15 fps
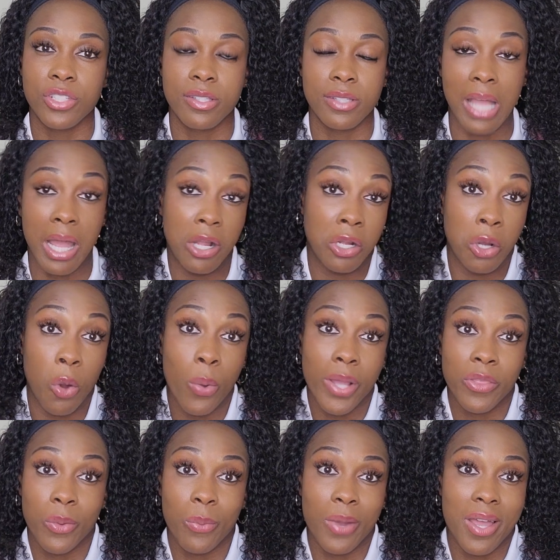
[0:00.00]
just not
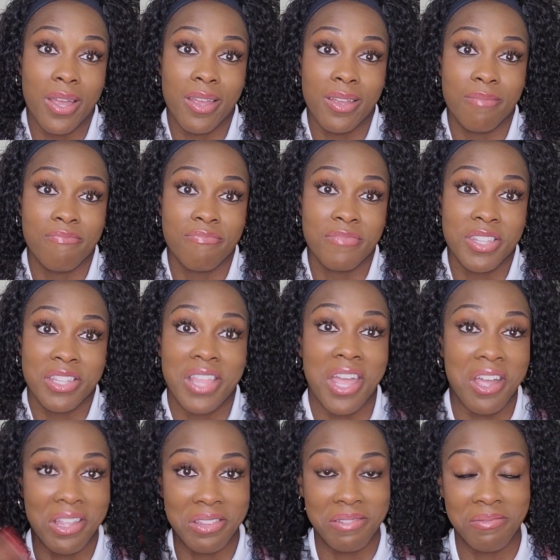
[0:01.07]
going the way
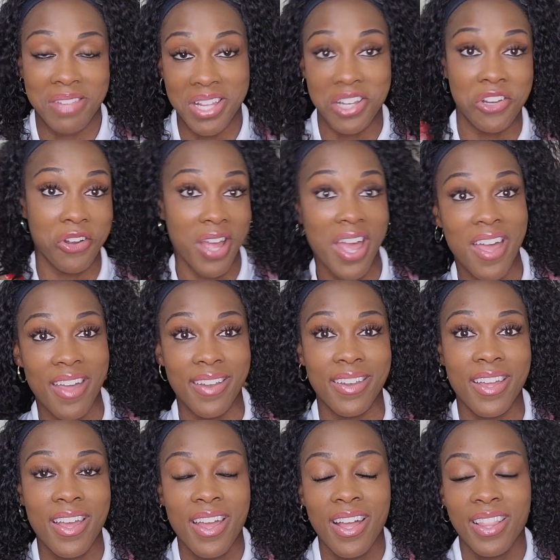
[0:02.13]
they did in your
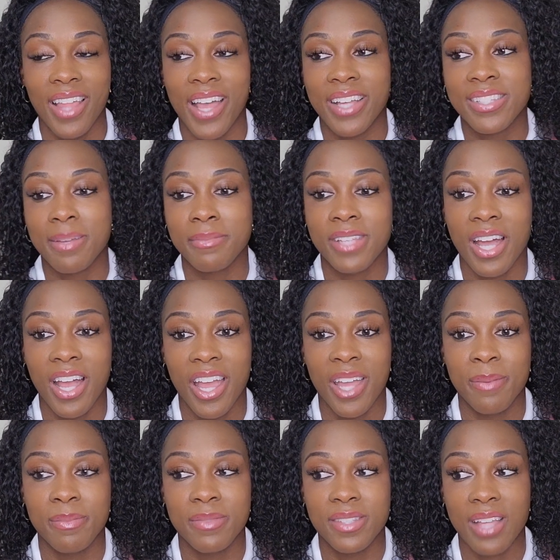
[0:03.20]
head. Like,
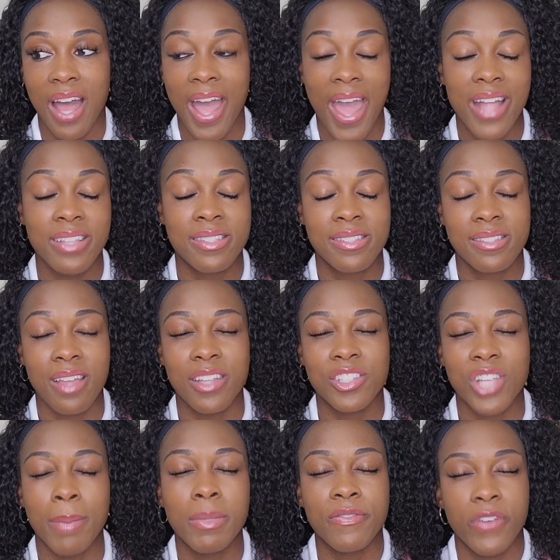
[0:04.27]
sometimes
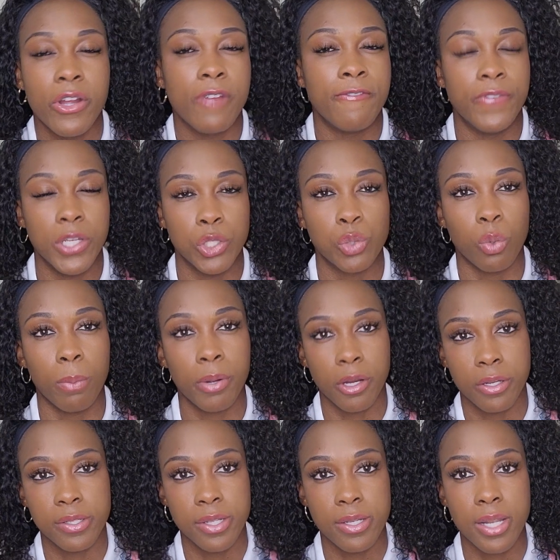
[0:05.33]
I'm a very visual
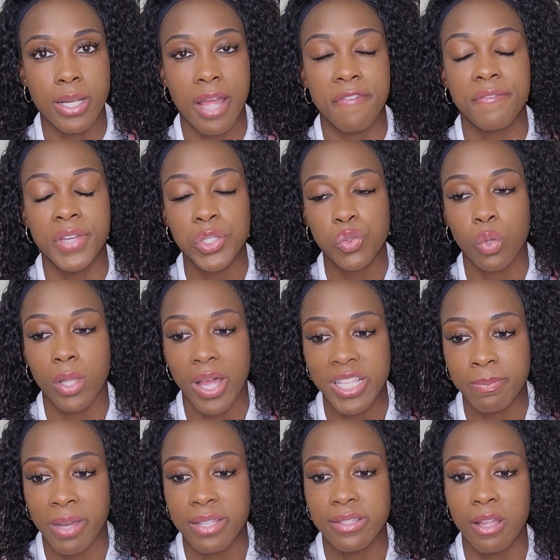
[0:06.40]
person, and I
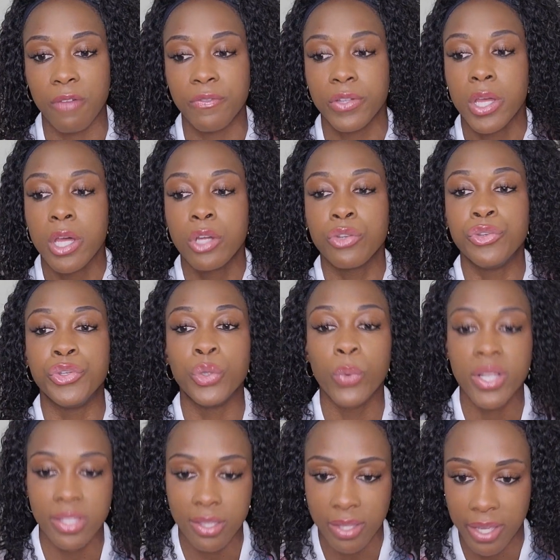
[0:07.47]
visualize myself
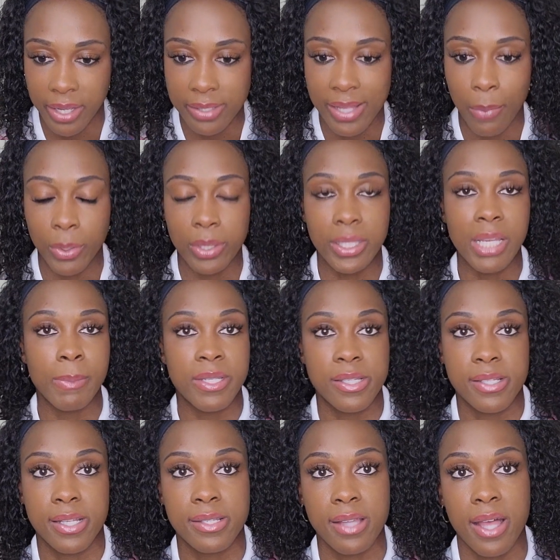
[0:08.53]
doing the things that would lead me to
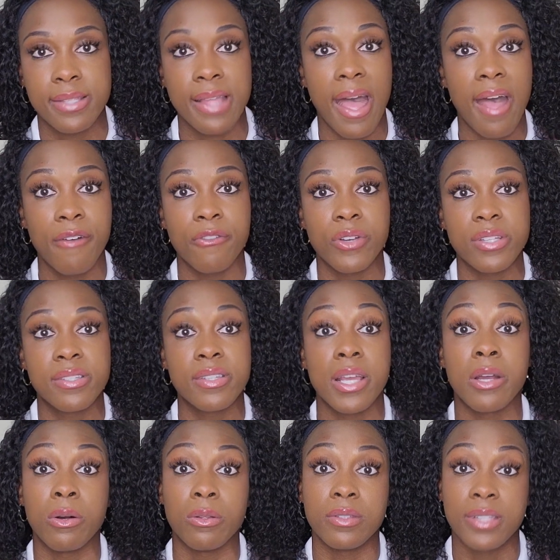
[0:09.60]
success every
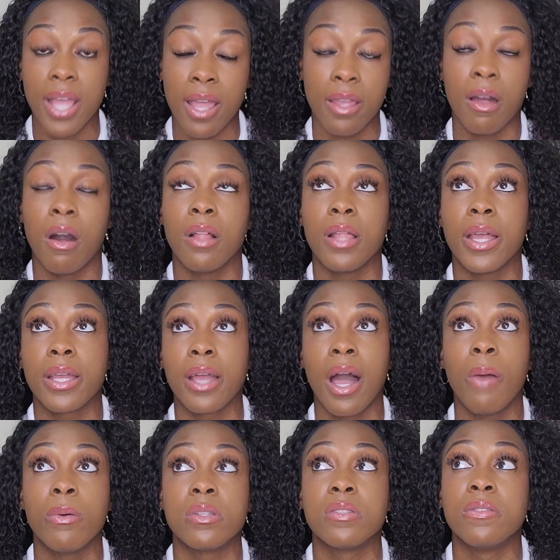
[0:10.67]
single day, y'all. Like,
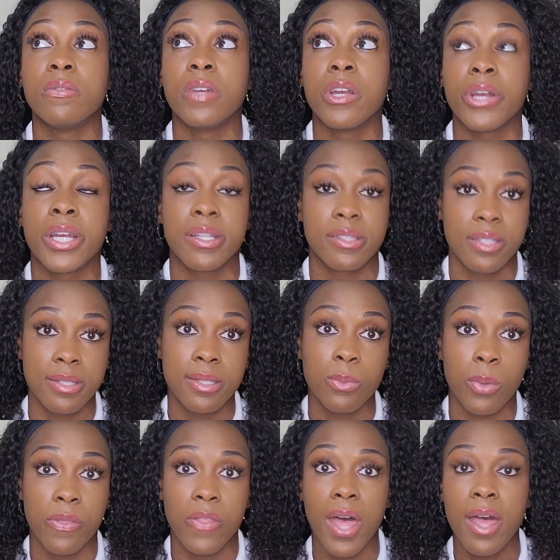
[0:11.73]
I was very consistent
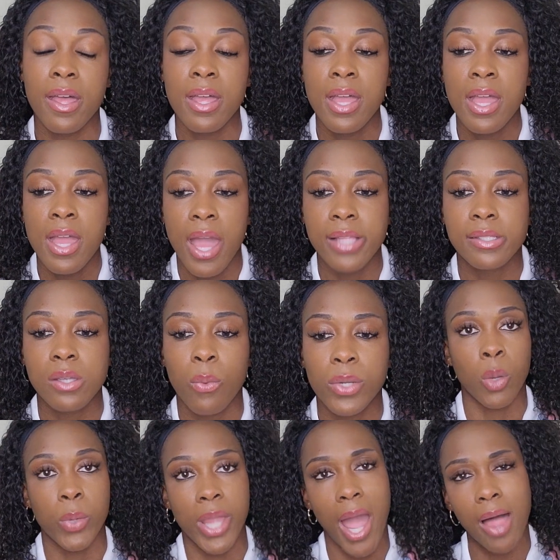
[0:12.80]
with that. And so
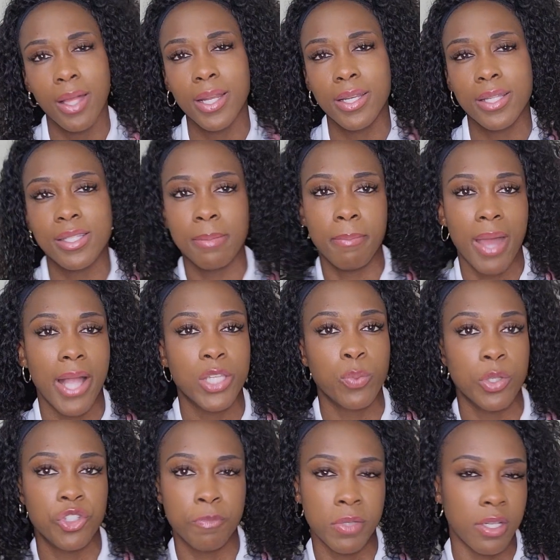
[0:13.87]
your reality doesn't match
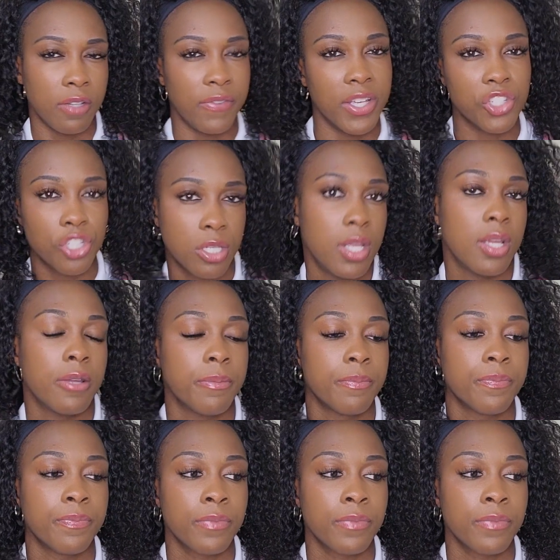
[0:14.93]
what you've been envisioning.